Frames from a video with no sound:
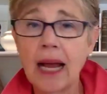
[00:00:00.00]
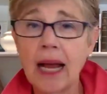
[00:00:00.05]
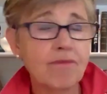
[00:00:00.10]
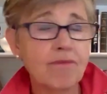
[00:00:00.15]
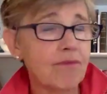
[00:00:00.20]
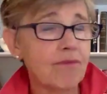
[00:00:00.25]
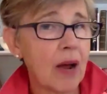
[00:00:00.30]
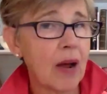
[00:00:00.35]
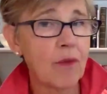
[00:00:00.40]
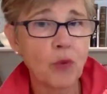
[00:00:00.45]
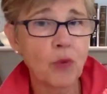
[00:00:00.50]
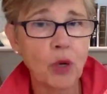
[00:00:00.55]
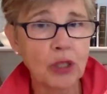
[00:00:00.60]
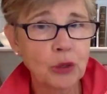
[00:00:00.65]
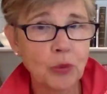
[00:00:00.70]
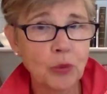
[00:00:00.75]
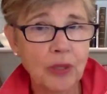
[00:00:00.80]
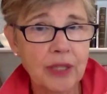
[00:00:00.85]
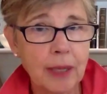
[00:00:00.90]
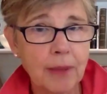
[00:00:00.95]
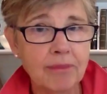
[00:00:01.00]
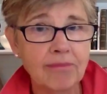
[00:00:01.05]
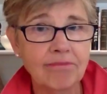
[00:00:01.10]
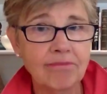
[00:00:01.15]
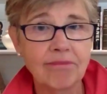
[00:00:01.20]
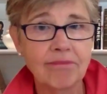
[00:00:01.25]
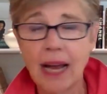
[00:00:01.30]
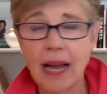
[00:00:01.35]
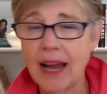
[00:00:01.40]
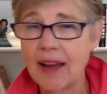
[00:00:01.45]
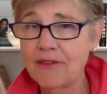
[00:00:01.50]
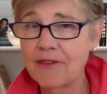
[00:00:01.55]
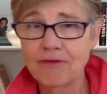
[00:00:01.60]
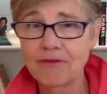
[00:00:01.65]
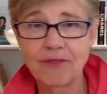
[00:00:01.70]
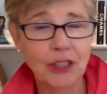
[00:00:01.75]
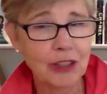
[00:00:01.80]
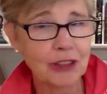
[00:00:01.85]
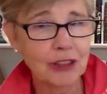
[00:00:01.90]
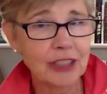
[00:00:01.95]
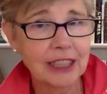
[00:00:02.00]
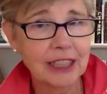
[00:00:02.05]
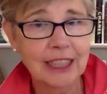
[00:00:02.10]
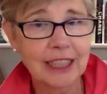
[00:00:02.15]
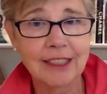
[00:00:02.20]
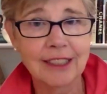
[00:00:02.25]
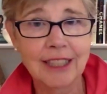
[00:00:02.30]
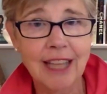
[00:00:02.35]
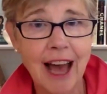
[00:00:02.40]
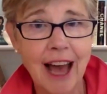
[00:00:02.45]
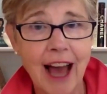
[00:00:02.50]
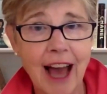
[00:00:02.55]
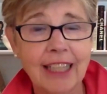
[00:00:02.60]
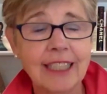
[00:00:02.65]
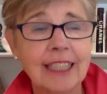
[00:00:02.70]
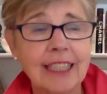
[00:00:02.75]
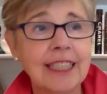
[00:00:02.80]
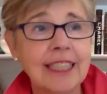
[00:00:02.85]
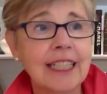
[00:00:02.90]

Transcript: i've worked with them i've heard this a lot